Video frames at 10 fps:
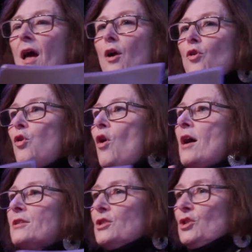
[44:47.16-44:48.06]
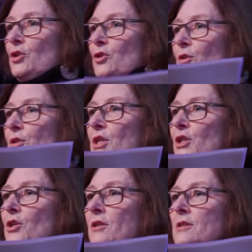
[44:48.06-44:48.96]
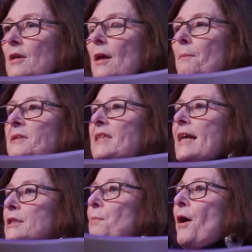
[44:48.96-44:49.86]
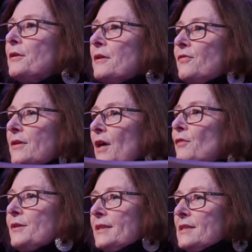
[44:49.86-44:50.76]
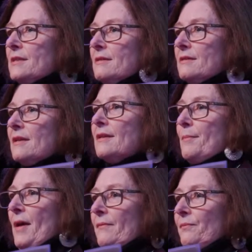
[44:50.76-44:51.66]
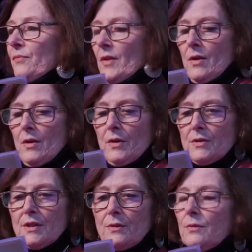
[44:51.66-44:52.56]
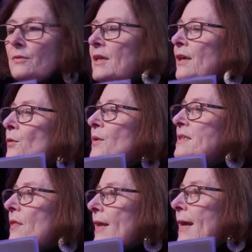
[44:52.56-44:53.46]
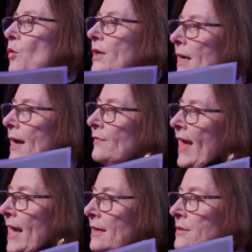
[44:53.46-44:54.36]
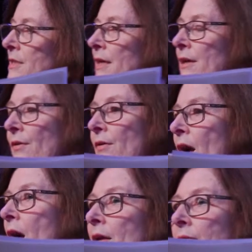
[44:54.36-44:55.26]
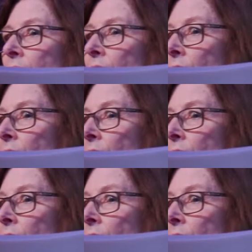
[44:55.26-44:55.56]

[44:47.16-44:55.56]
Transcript: across jurisdictions, but that's part of the governance dilemma. So the other reason that I want to kind of end here on